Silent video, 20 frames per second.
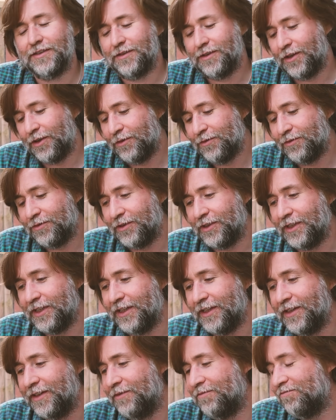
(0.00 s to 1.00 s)
And
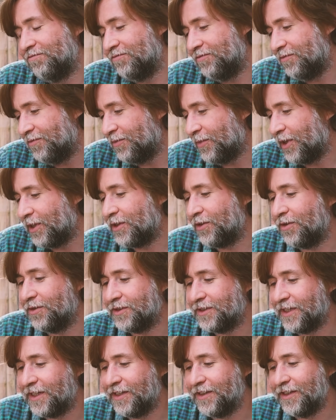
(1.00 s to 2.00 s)
hopefully, my
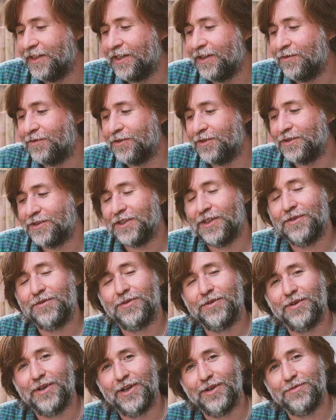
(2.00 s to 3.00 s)
content in the near future
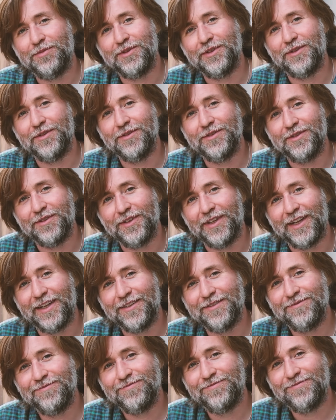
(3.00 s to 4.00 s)
will help you do that.